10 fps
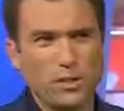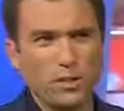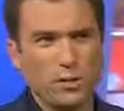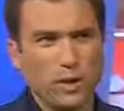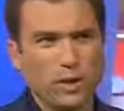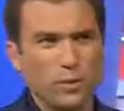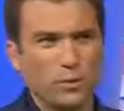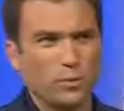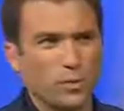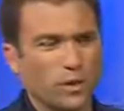
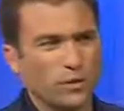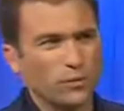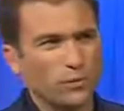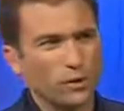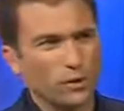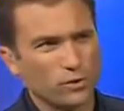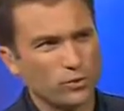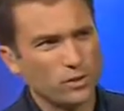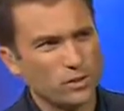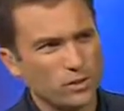situation where different
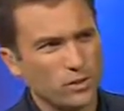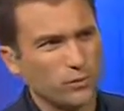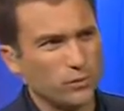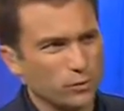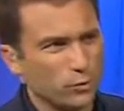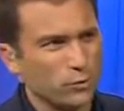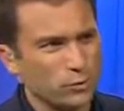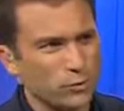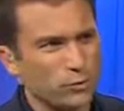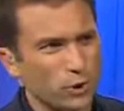countries and different
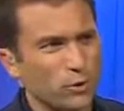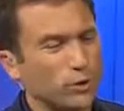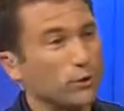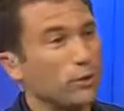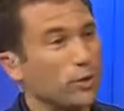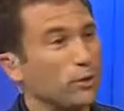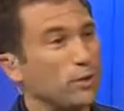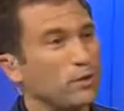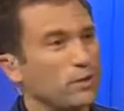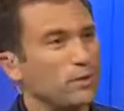groups who don't agree on
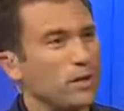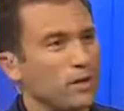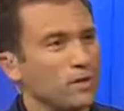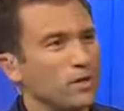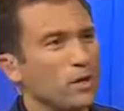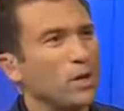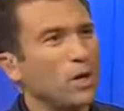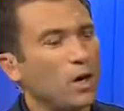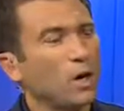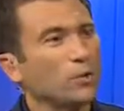lots of things
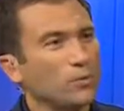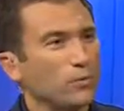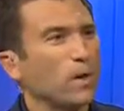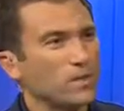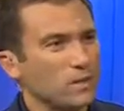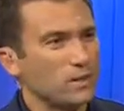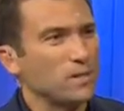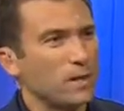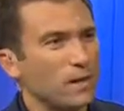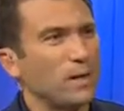are all fighting the
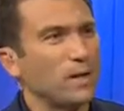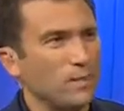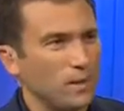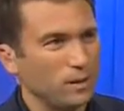same enemy.